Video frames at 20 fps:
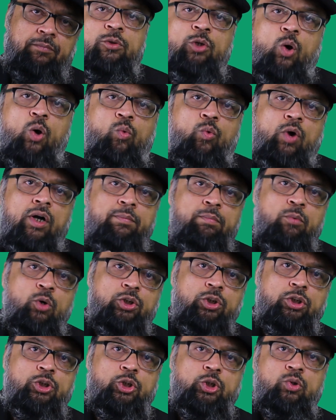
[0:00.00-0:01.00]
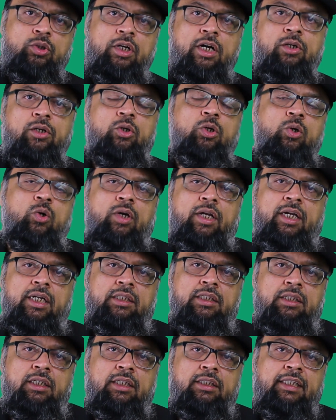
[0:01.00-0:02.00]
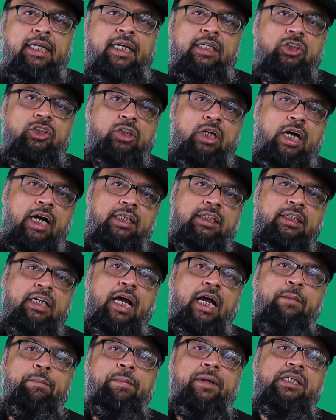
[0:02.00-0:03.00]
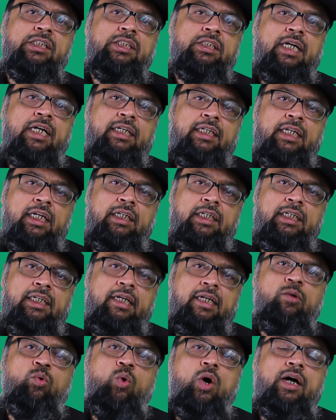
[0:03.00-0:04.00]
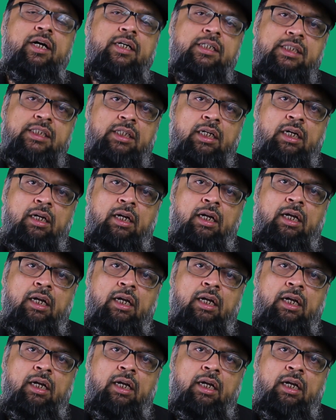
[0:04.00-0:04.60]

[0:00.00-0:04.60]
Now, what most students do is they start typing certain keywords